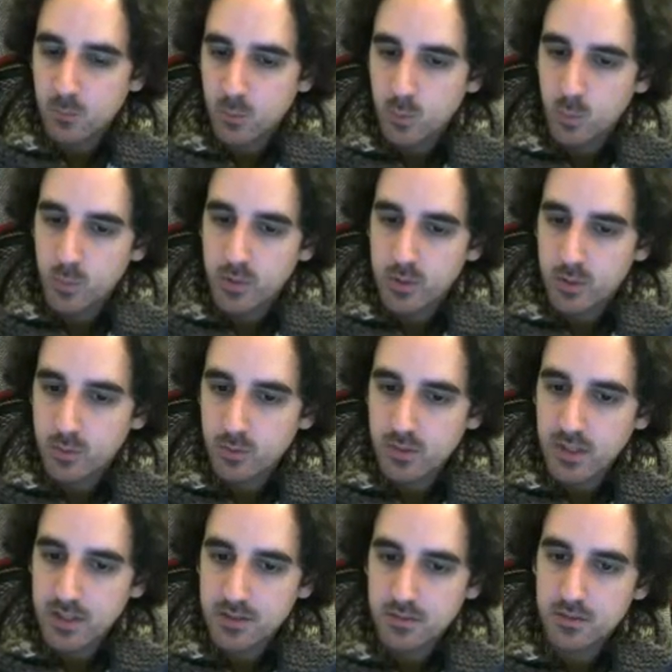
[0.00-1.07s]
What we
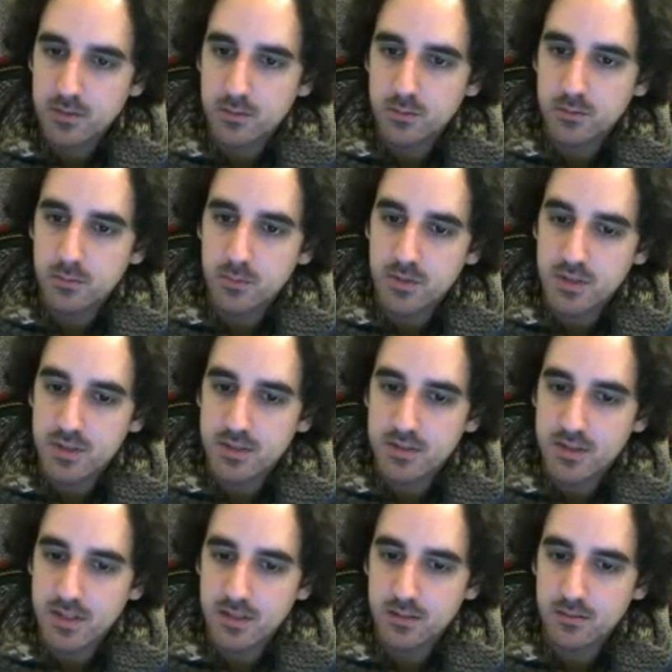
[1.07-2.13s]
could actually do, which
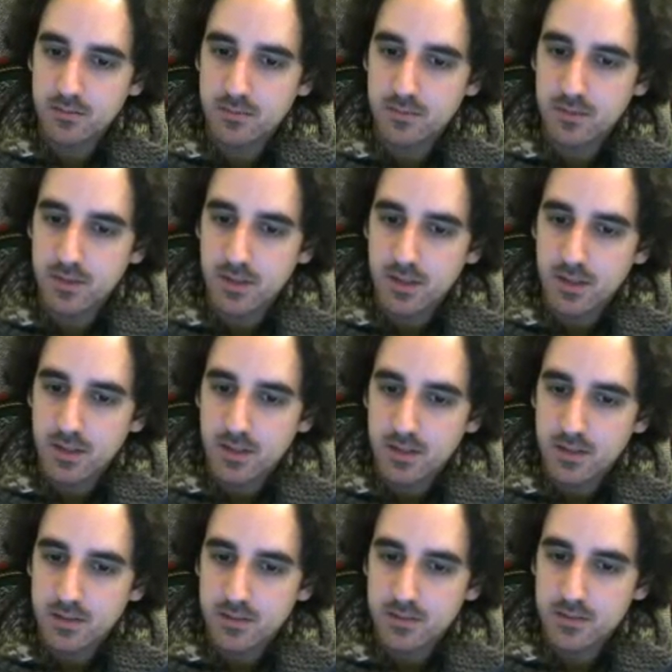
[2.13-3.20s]
is kind of
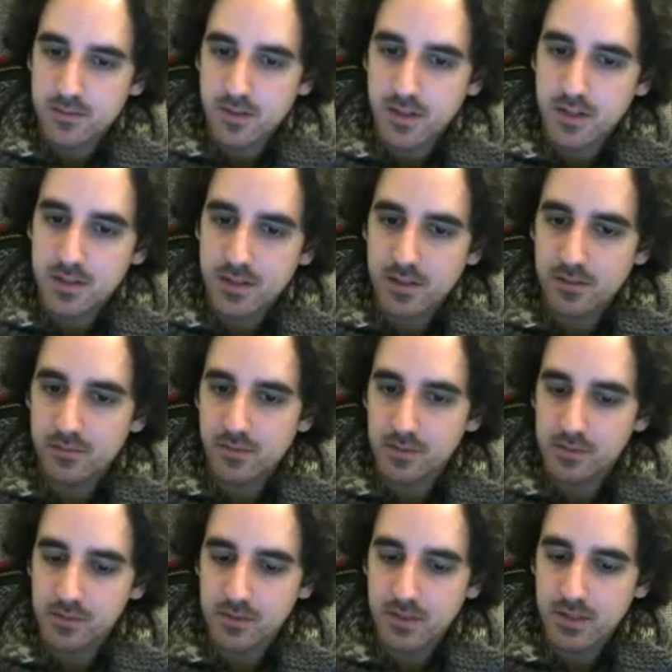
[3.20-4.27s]
strange and
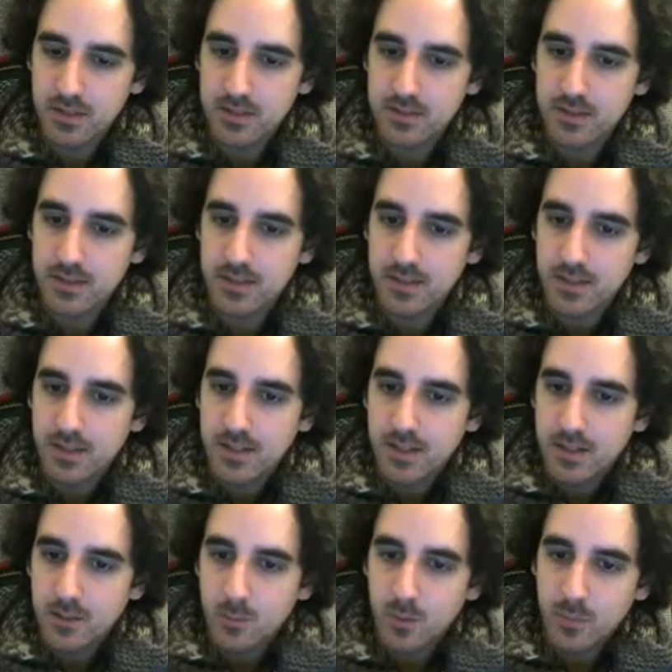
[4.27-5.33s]
unfortunate, is that
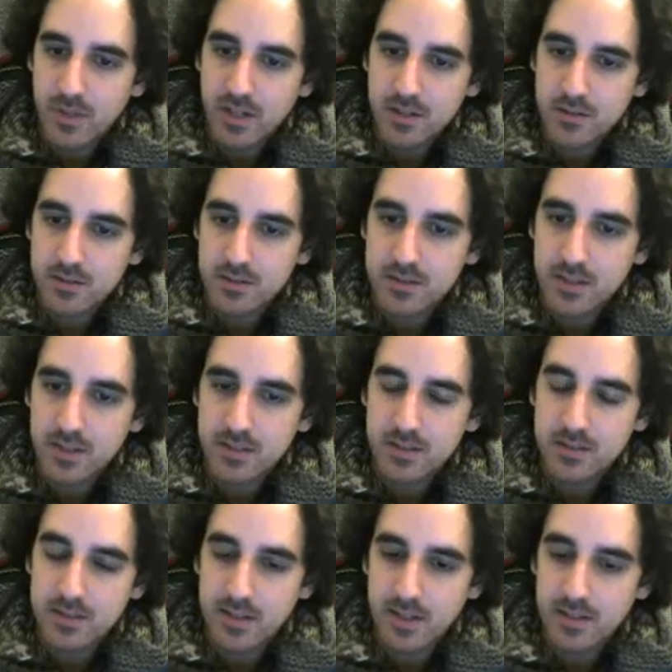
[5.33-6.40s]
we might actually take
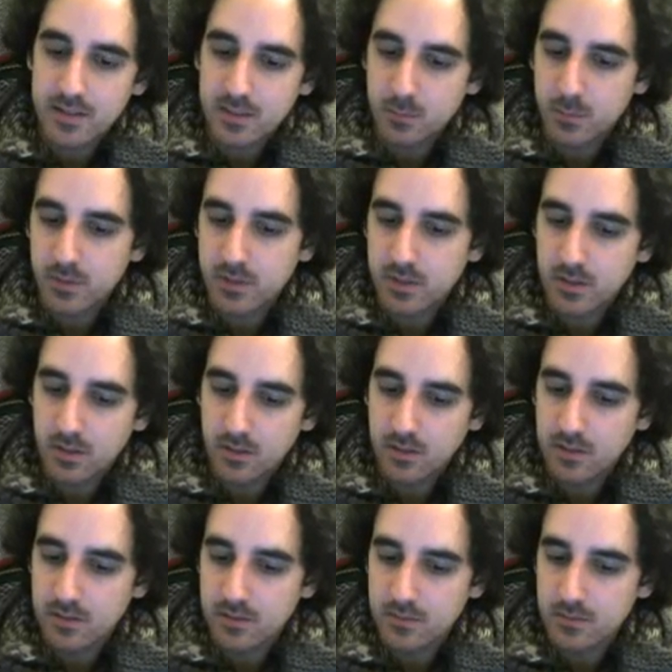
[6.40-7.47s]
this light that we
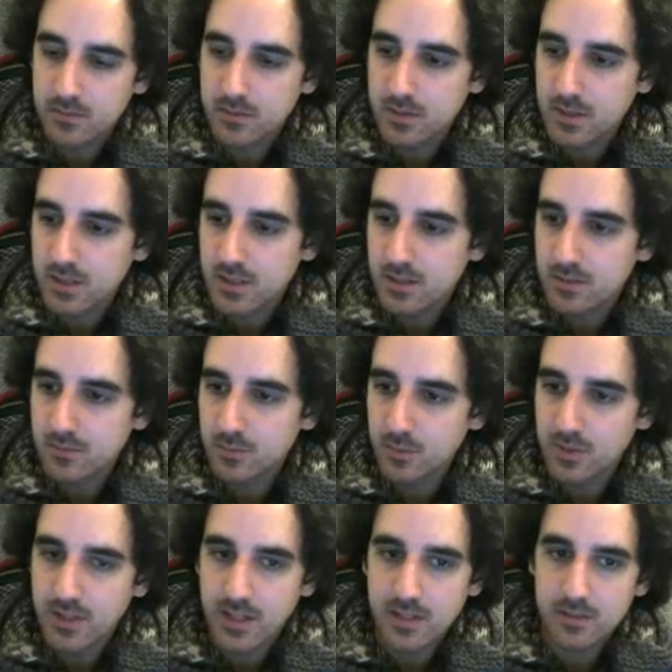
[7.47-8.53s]
called
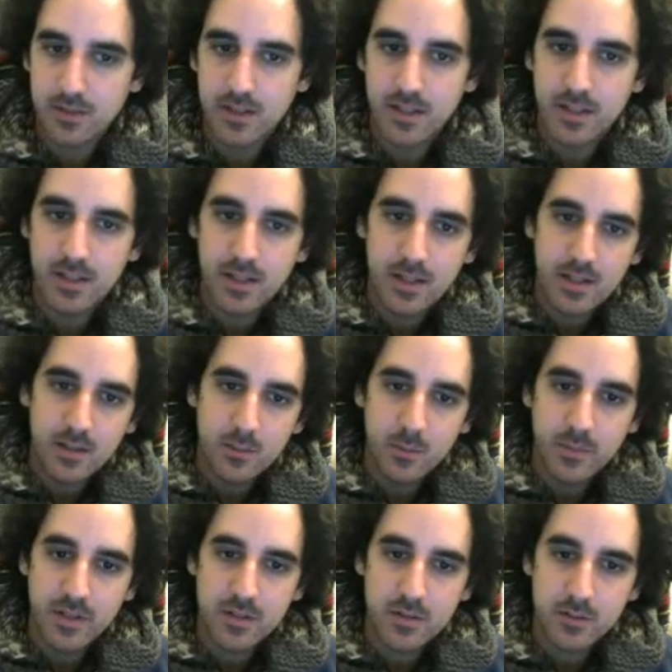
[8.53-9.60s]
volcano light
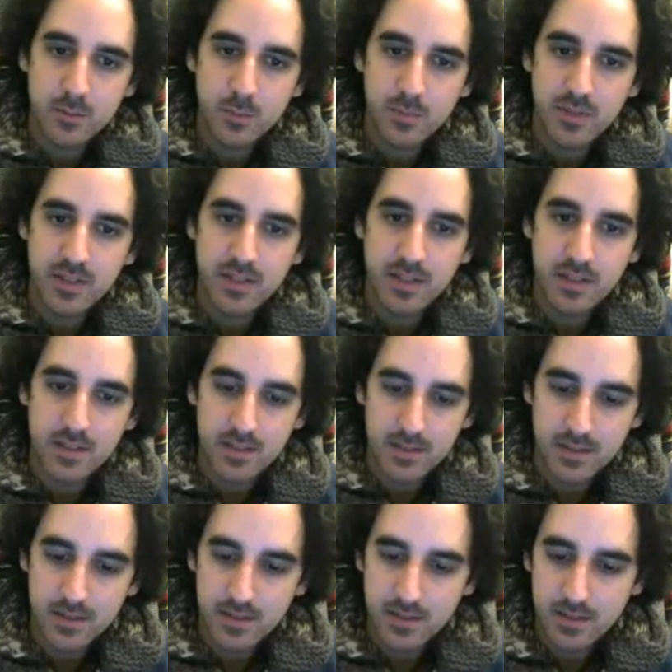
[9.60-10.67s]
and actually duplicate it
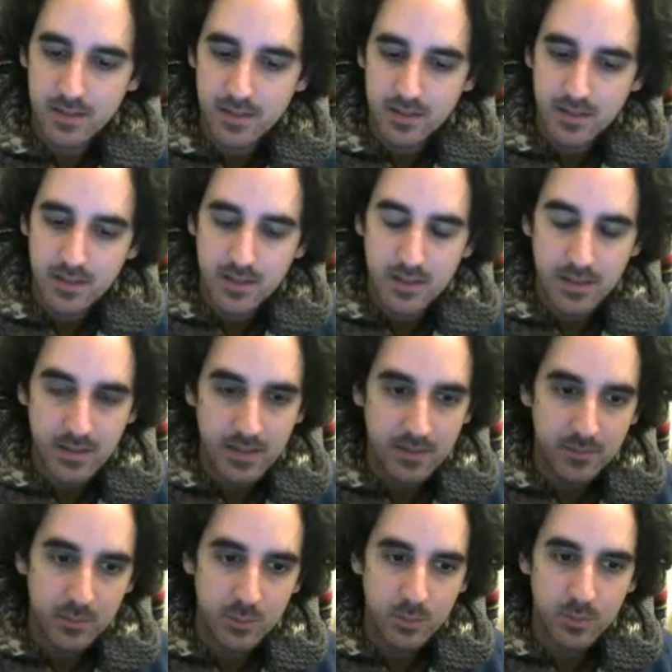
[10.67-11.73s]
and
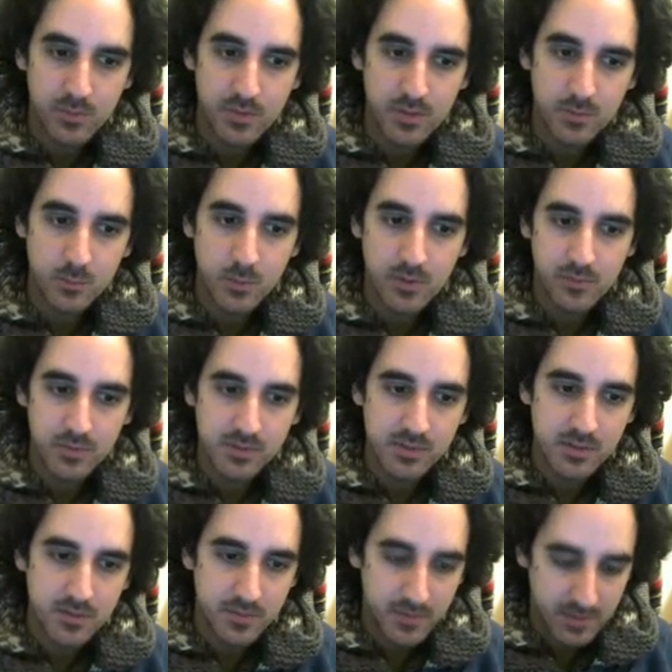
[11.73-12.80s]
have two of them, one for
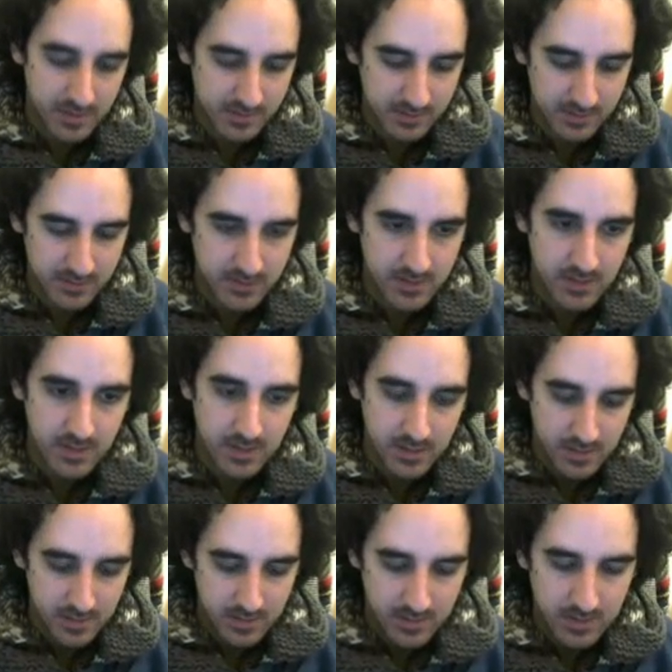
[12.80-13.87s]
the sphere
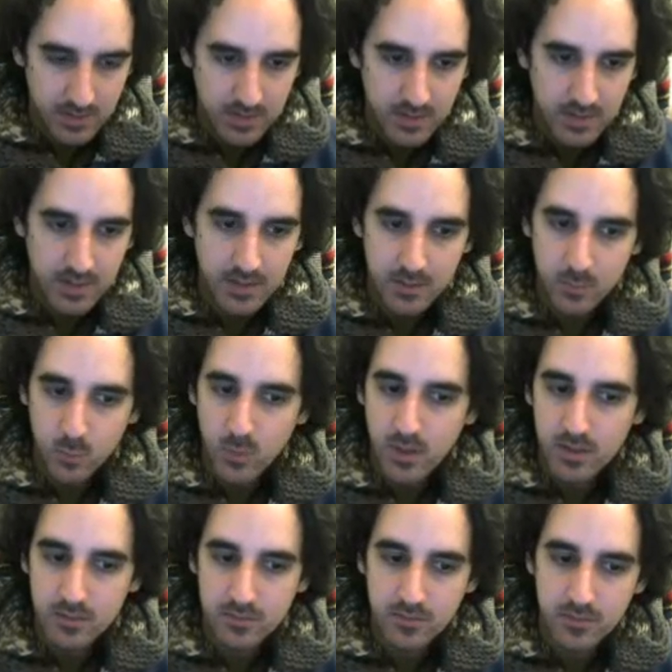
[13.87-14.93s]
and
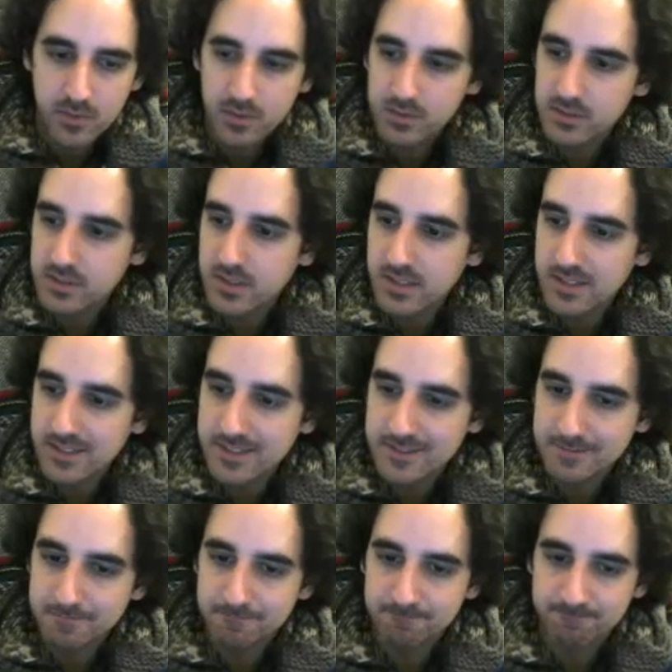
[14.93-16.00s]
one for the